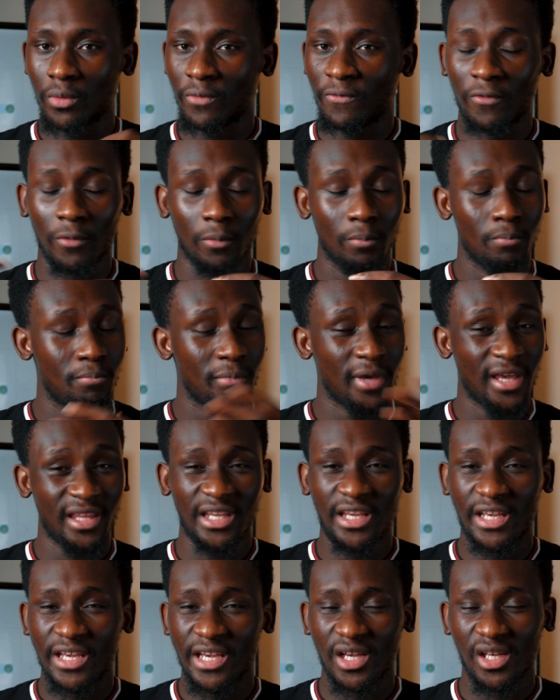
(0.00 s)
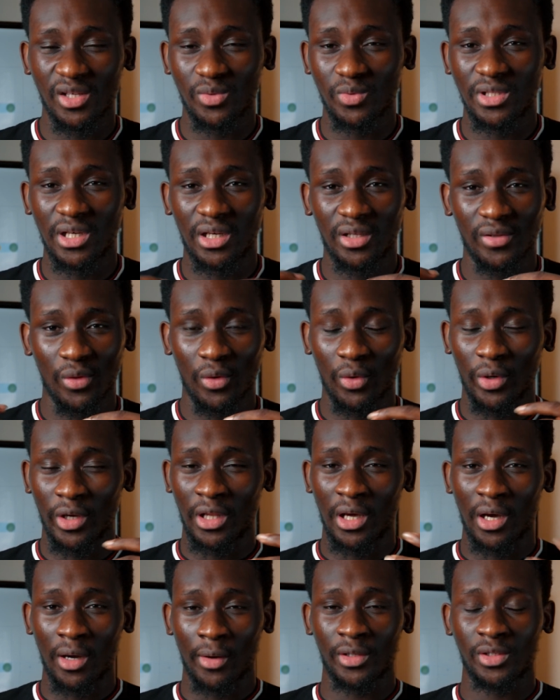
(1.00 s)
for many years without knowing
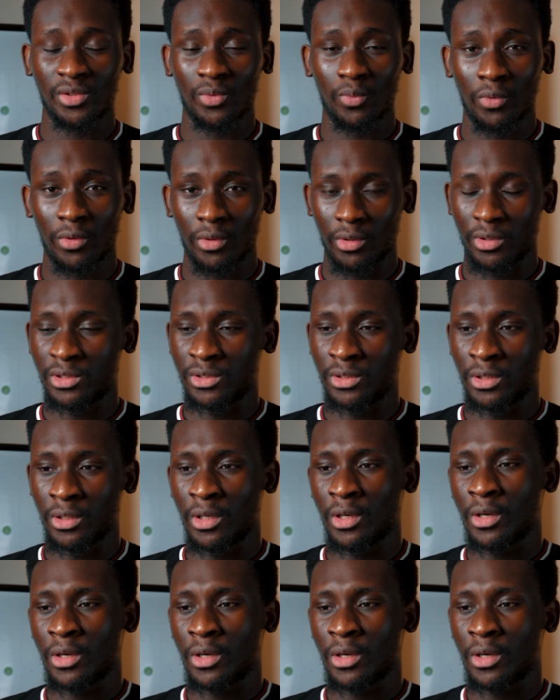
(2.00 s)
how it works.